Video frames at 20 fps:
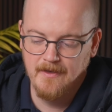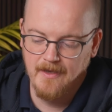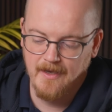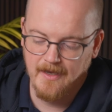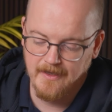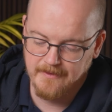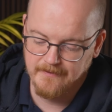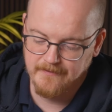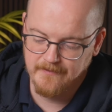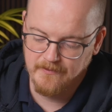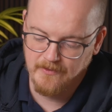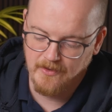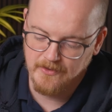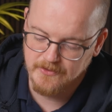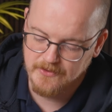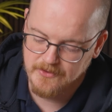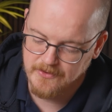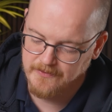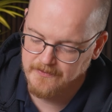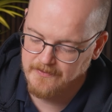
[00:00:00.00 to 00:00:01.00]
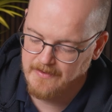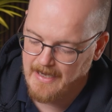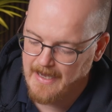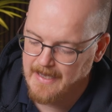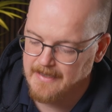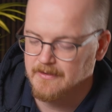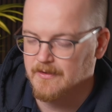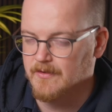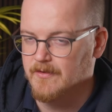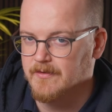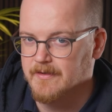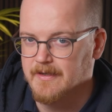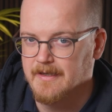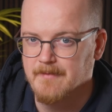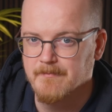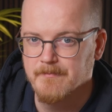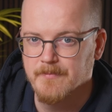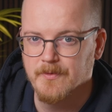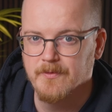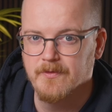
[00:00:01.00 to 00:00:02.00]
And it's not just the analog
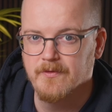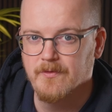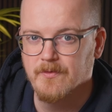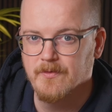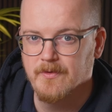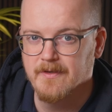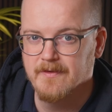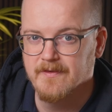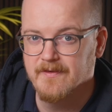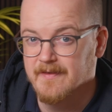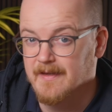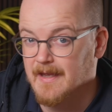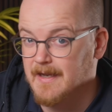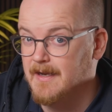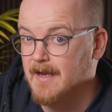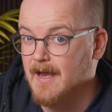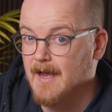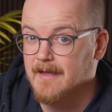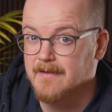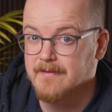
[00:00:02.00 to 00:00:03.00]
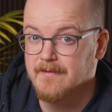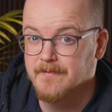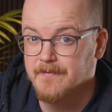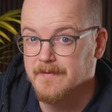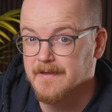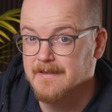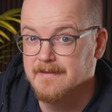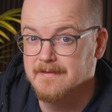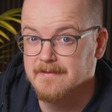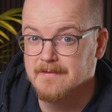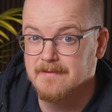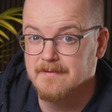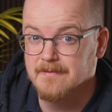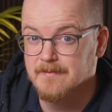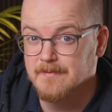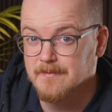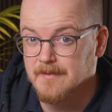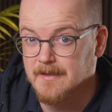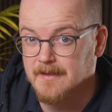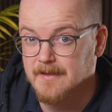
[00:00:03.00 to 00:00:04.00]
inputs you can set as a fixed
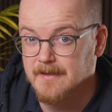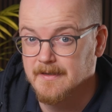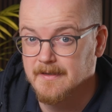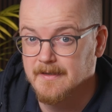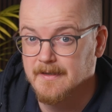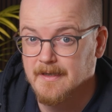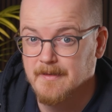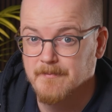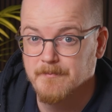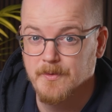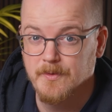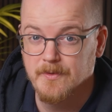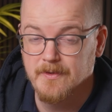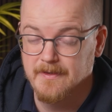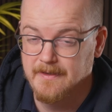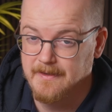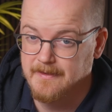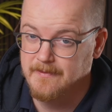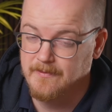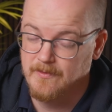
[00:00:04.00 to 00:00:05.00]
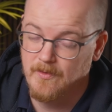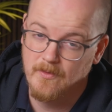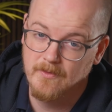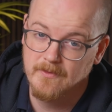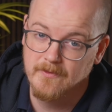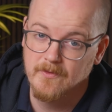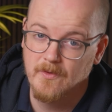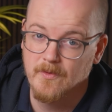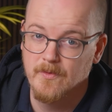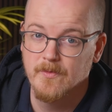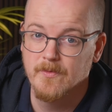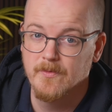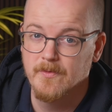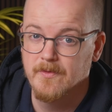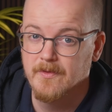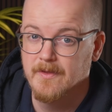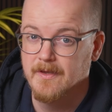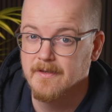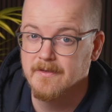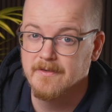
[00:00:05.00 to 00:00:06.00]
input, it's also
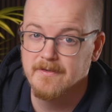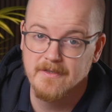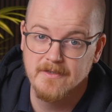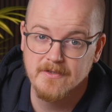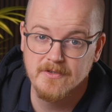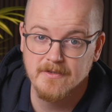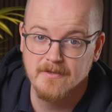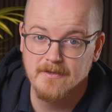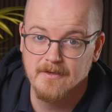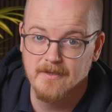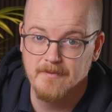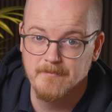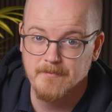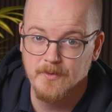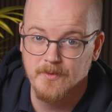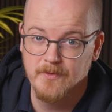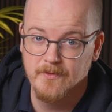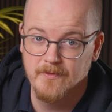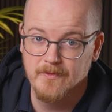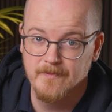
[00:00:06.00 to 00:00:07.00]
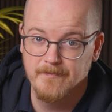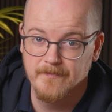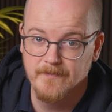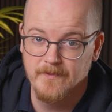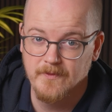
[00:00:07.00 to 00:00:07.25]
the digital inputs.